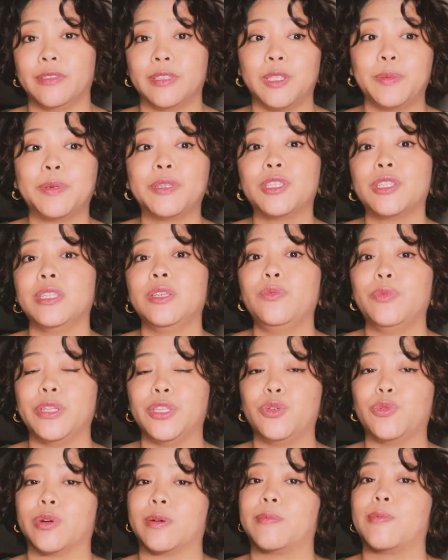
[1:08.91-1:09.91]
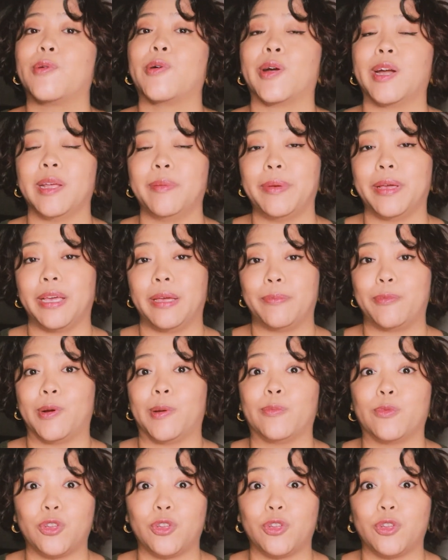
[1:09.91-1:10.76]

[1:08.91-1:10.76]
especially when you are priming a prompt,